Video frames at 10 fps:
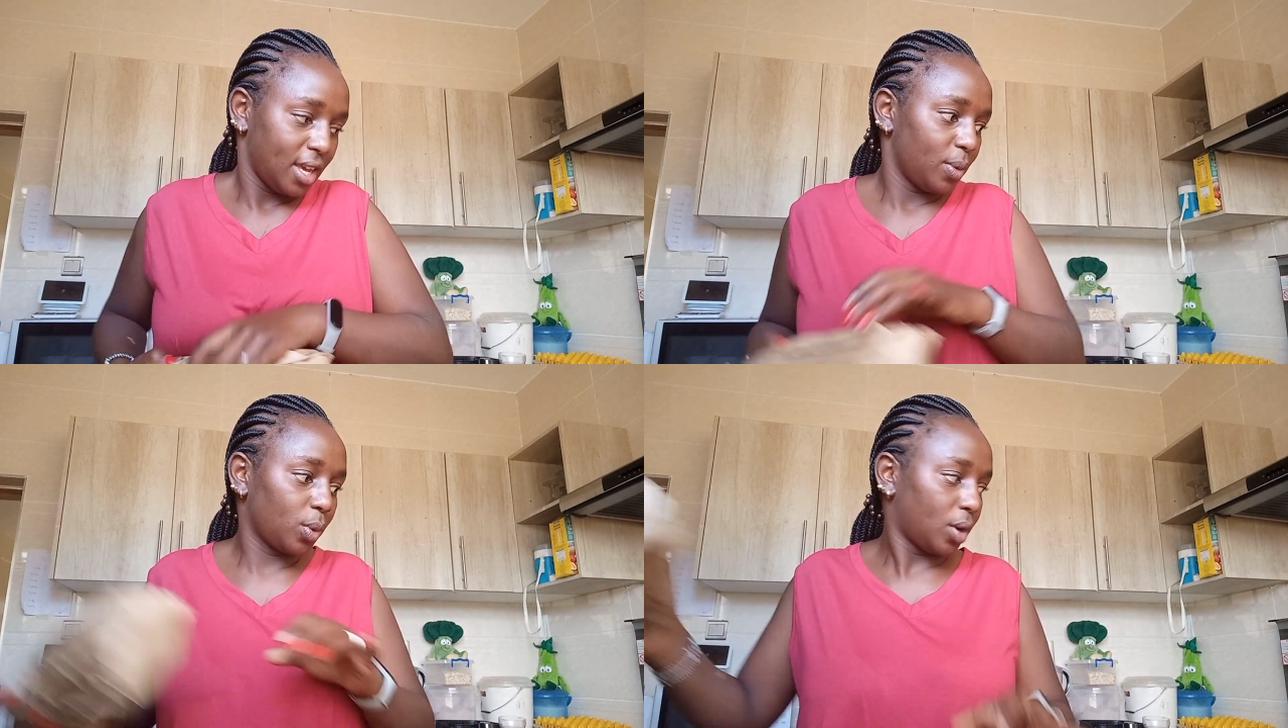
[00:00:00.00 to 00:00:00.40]

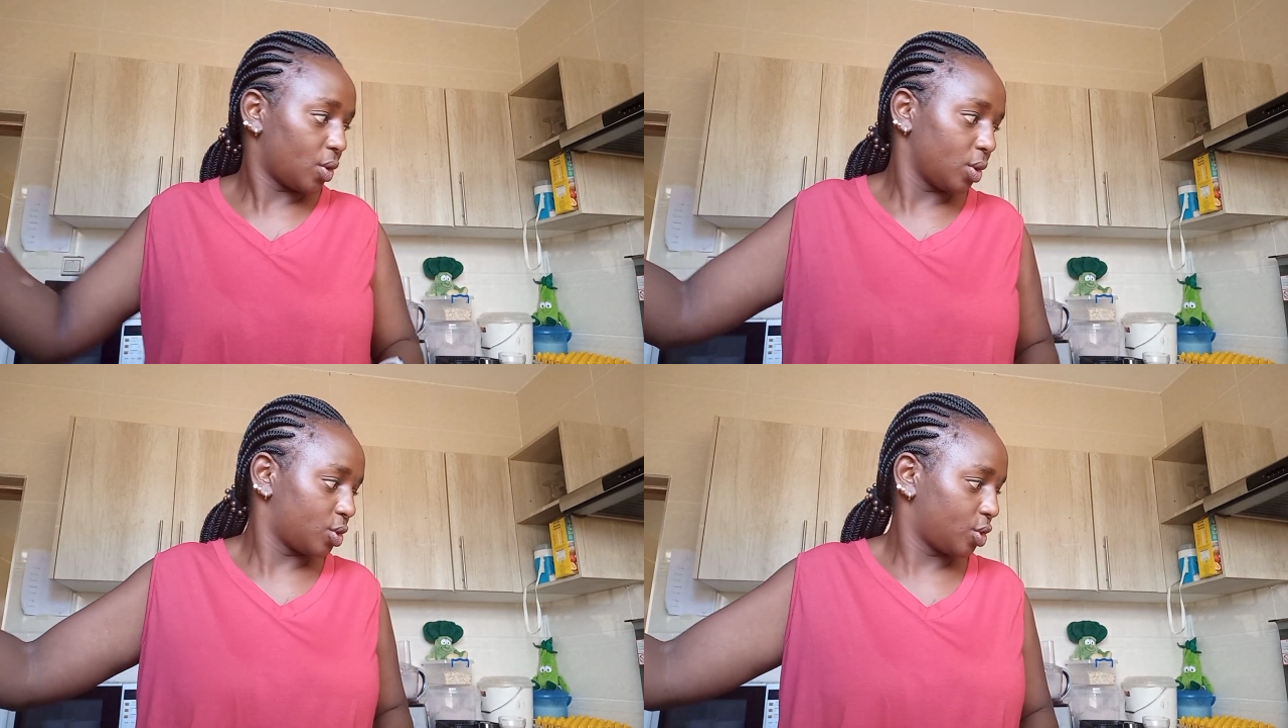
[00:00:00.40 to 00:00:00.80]
We were
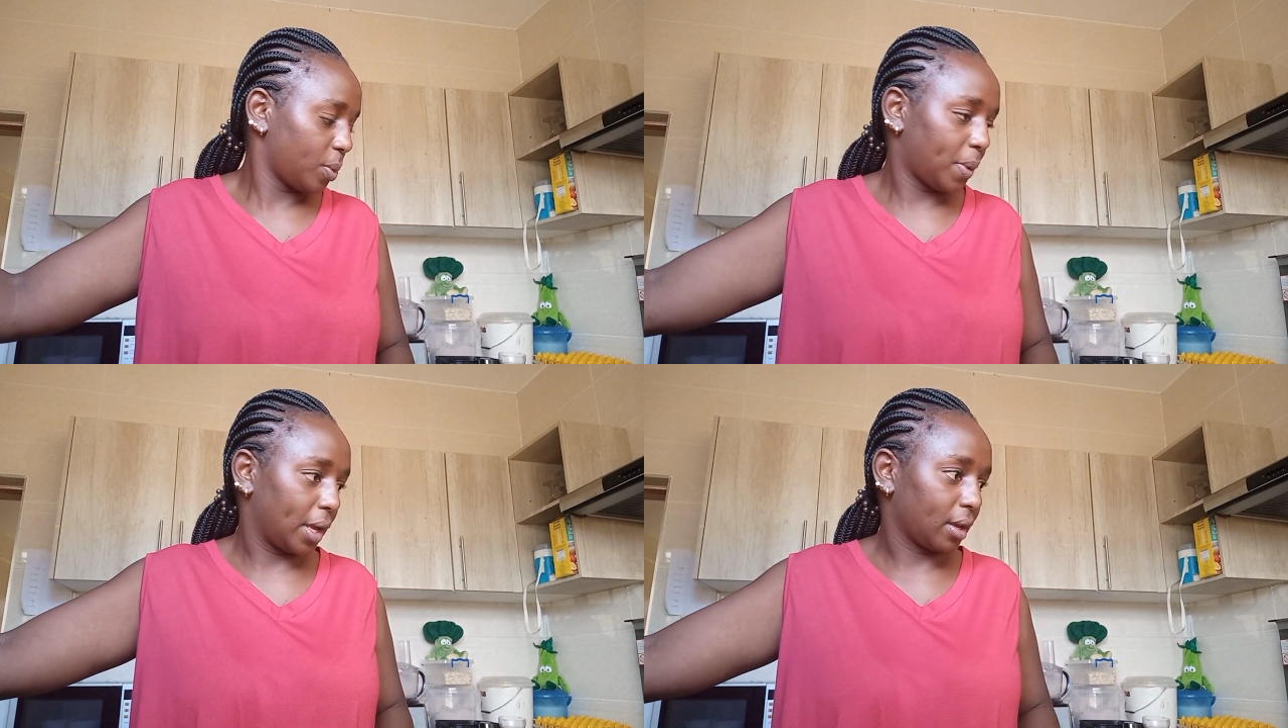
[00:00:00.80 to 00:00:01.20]
road
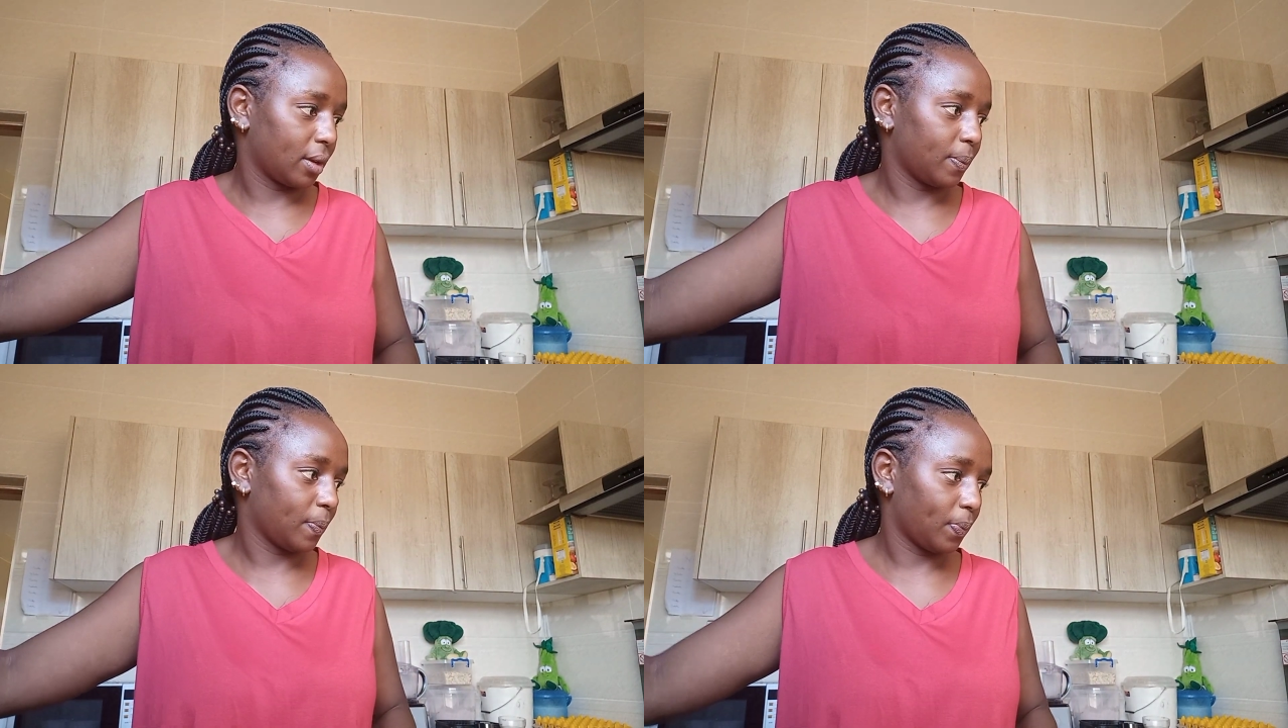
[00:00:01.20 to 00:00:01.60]
tripping.
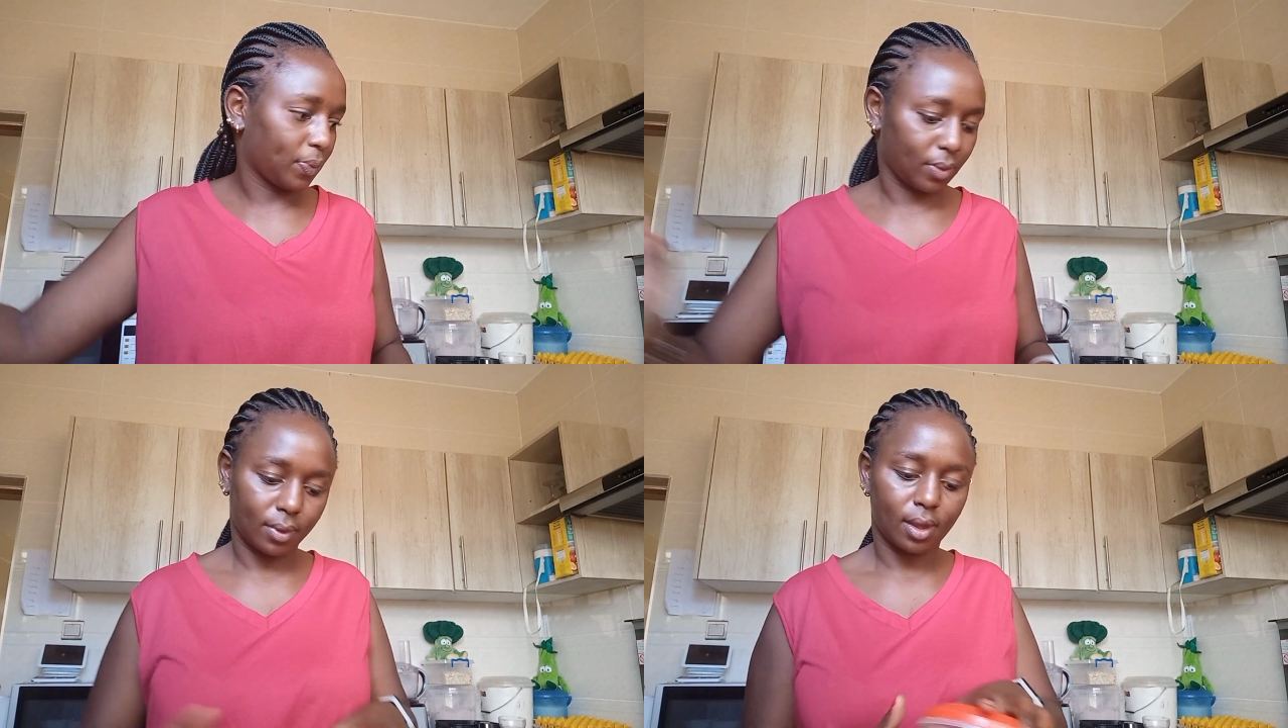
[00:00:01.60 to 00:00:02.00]

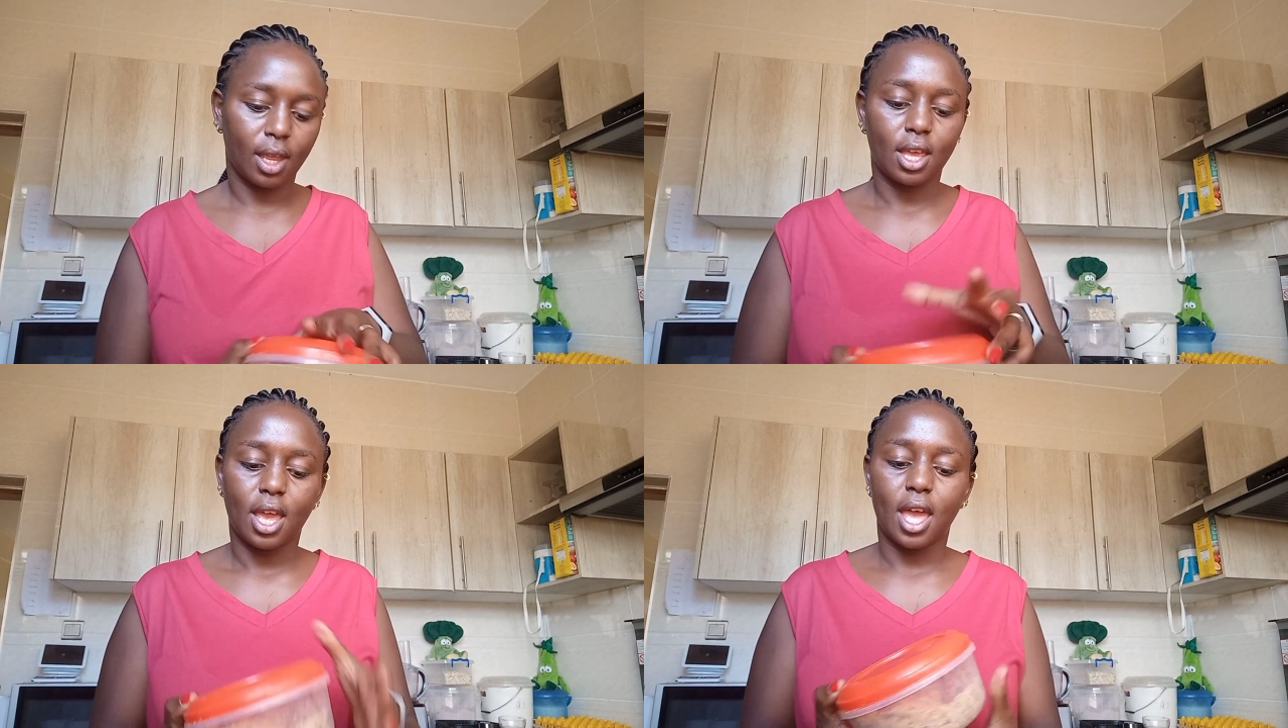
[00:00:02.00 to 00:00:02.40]

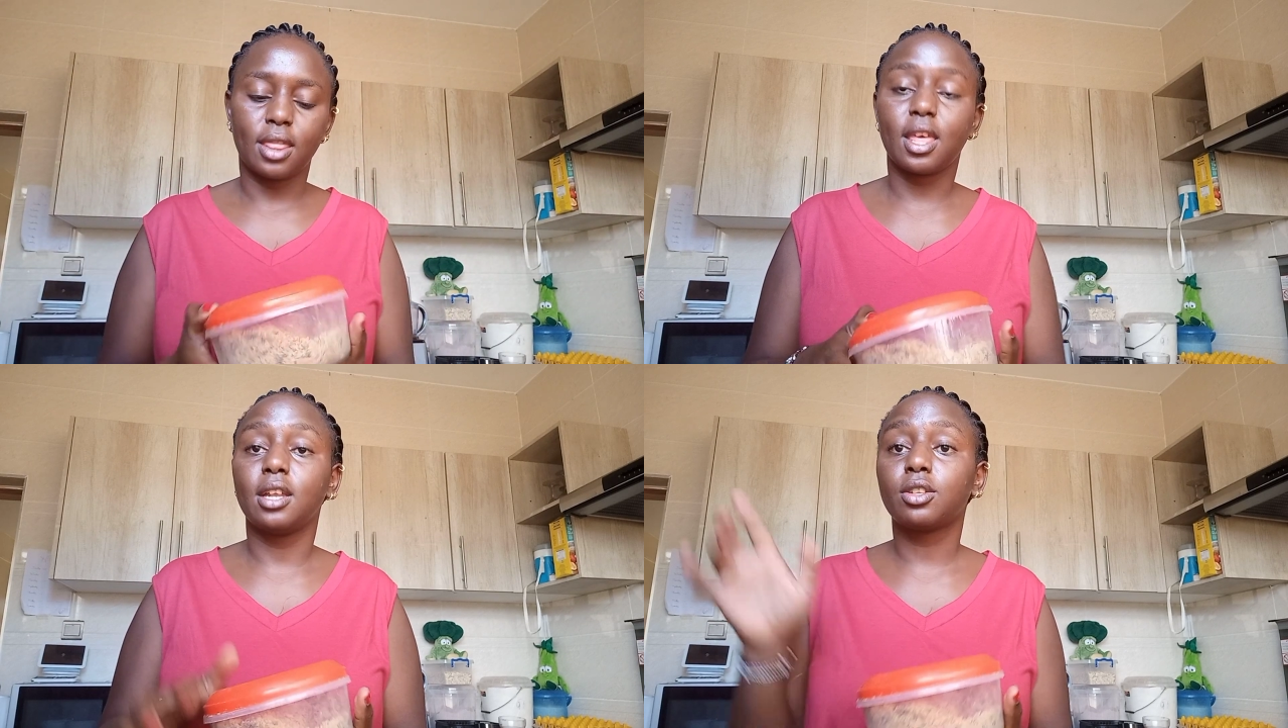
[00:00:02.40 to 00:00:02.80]
And
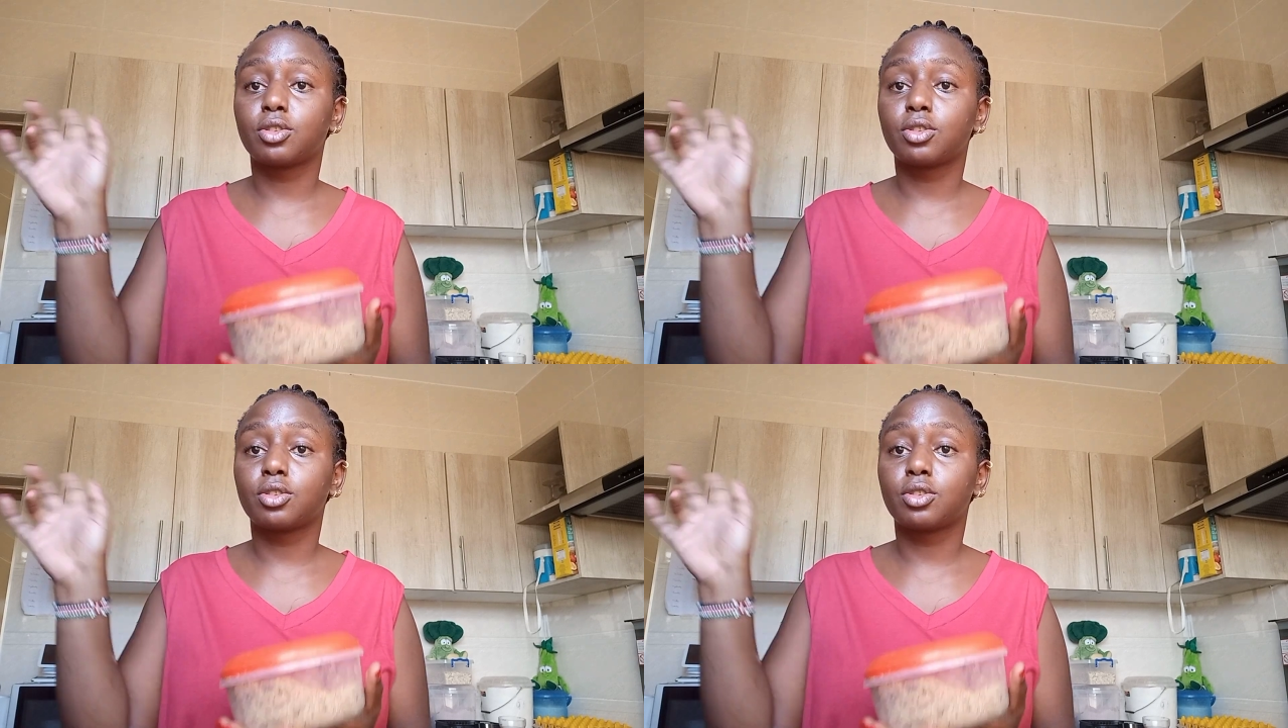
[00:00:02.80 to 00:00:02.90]
then,